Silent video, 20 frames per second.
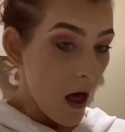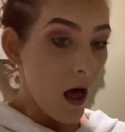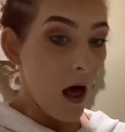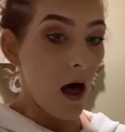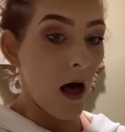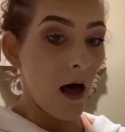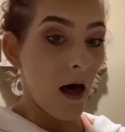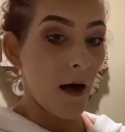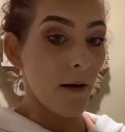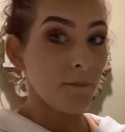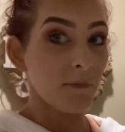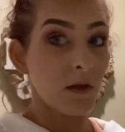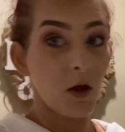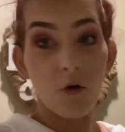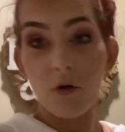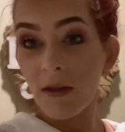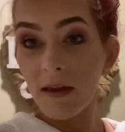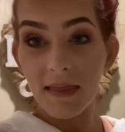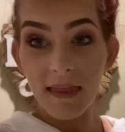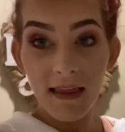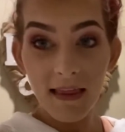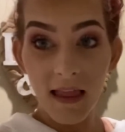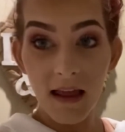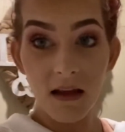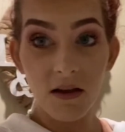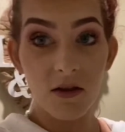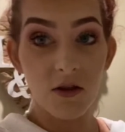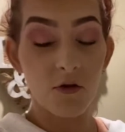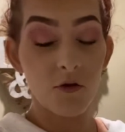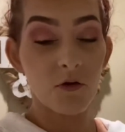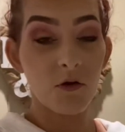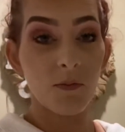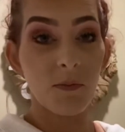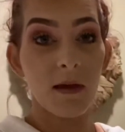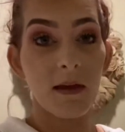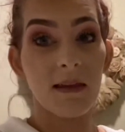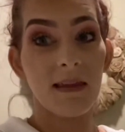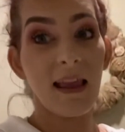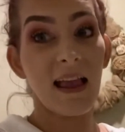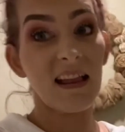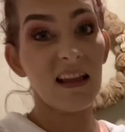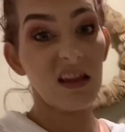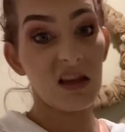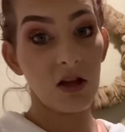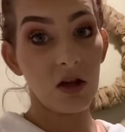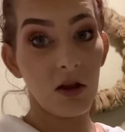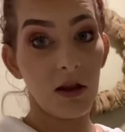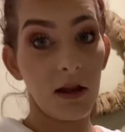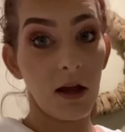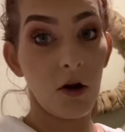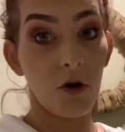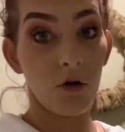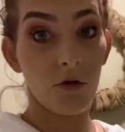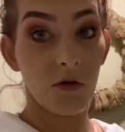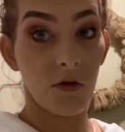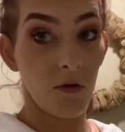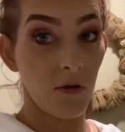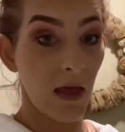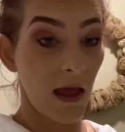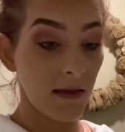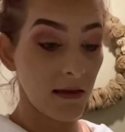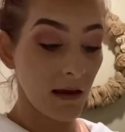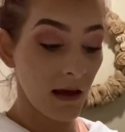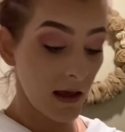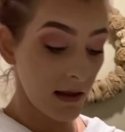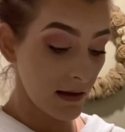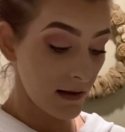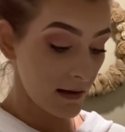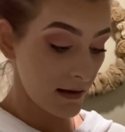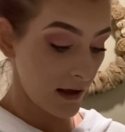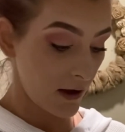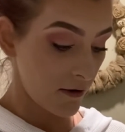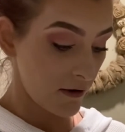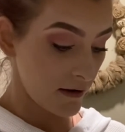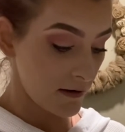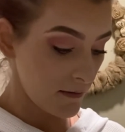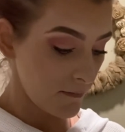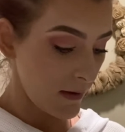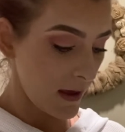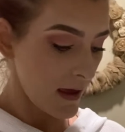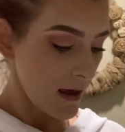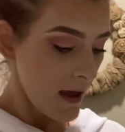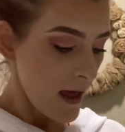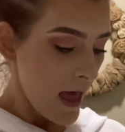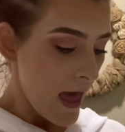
Um, the only thing that concerns me is that it's clear. So that's kind of scary to me.